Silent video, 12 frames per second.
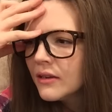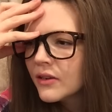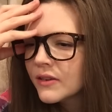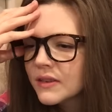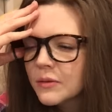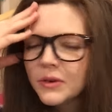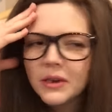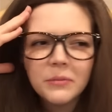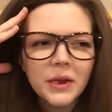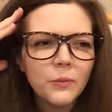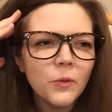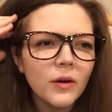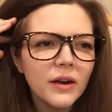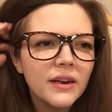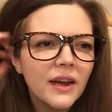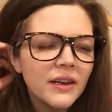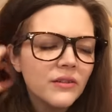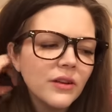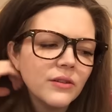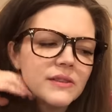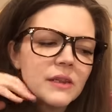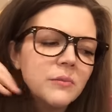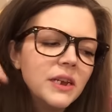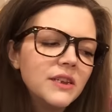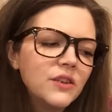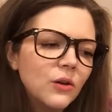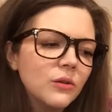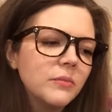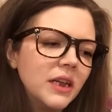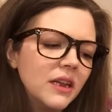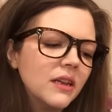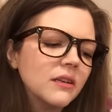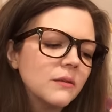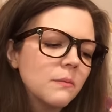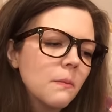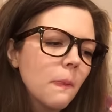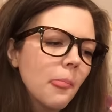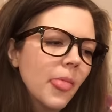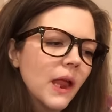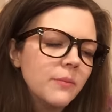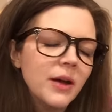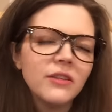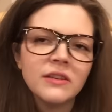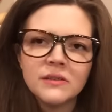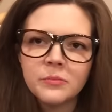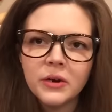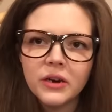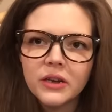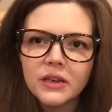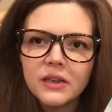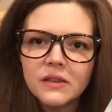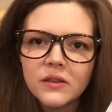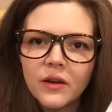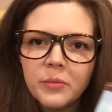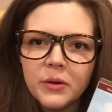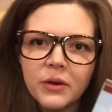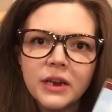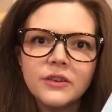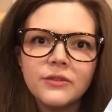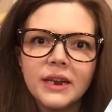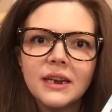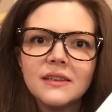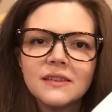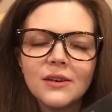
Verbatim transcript: or someone in my ward. I don't know. Somebody told me about this book, and so I've been wanting to read it.